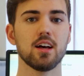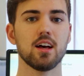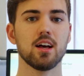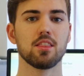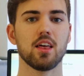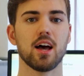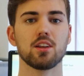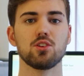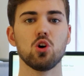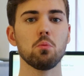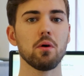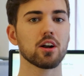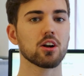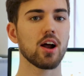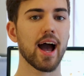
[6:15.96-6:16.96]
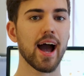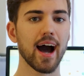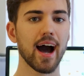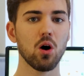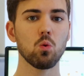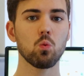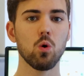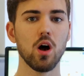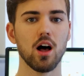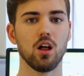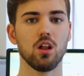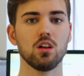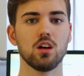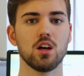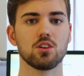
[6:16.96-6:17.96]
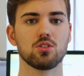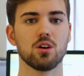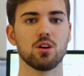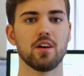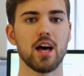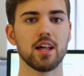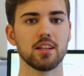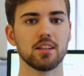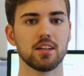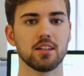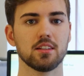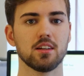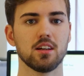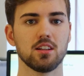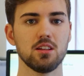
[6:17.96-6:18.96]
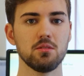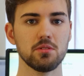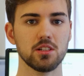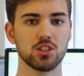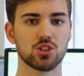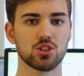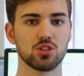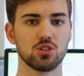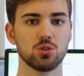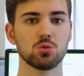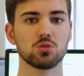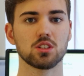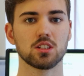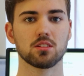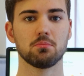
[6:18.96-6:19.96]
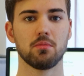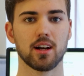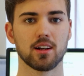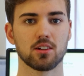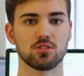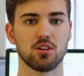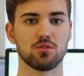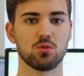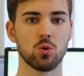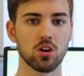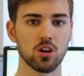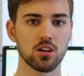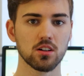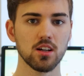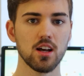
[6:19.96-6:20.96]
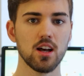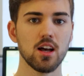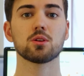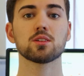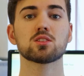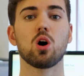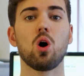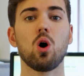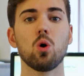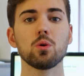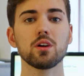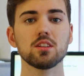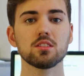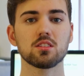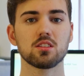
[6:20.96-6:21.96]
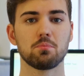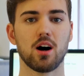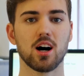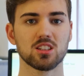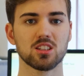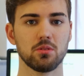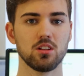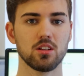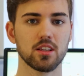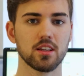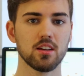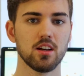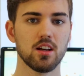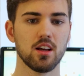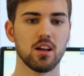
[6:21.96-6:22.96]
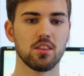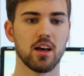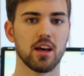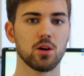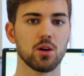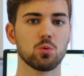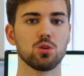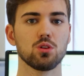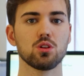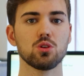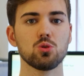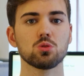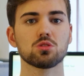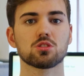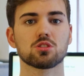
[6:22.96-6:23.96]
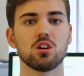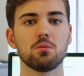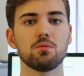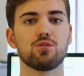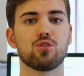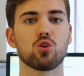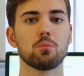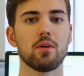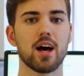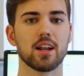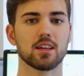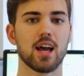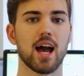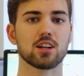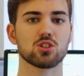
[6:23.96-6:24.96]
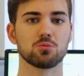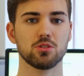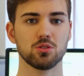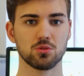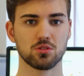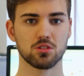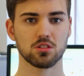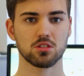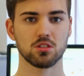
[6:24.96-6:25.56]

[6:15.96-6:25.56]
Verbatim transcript: that no matter how well you have edited an image using Microsoft Word, there is always the possibility that it will lose some formatting attributes